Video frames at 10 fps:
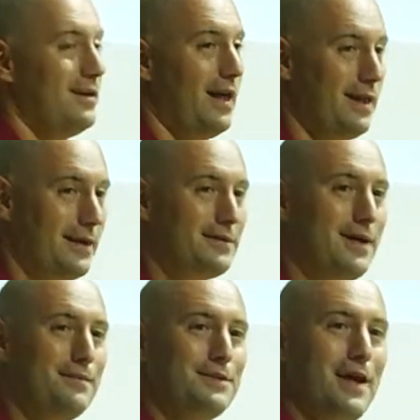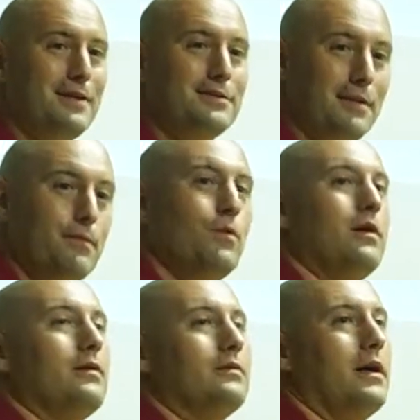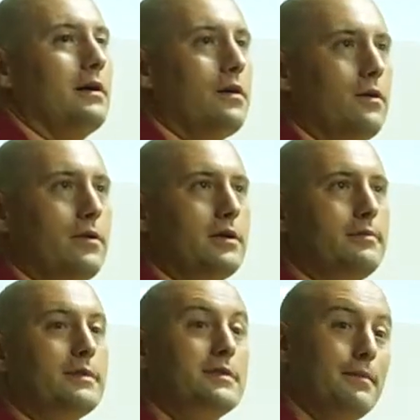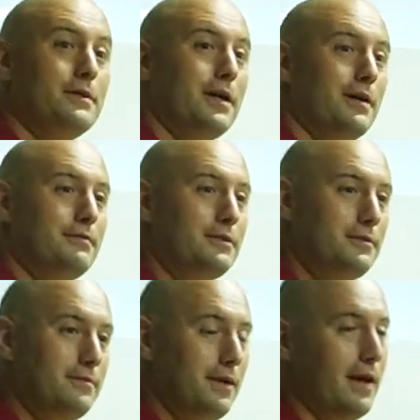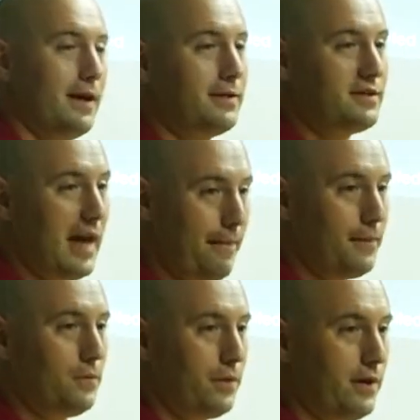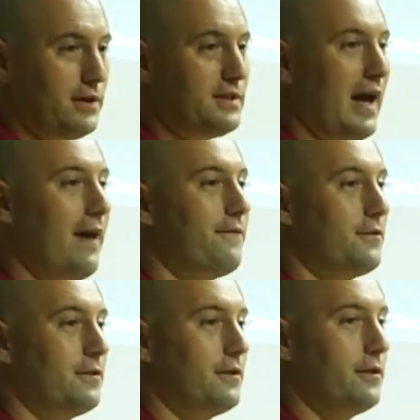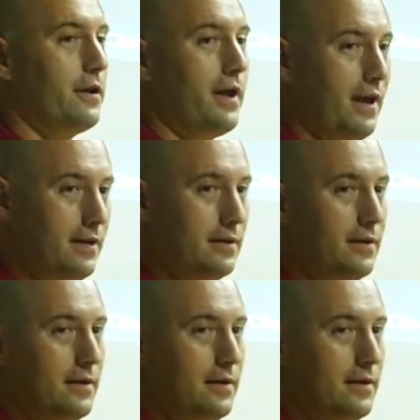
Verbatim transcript: A lot of times, some well, not always, but sometimes, as happened with us after a hurricane,